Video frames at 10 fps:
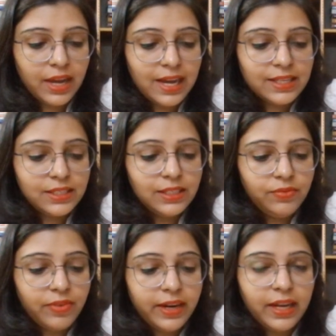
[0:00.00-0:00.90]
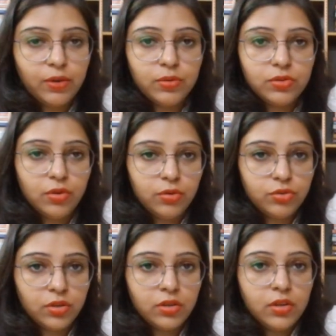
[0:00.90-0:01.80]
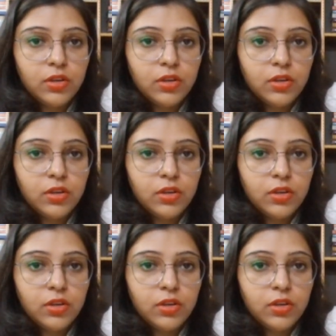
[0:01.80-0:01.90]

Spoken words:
Acidified aqueous solution.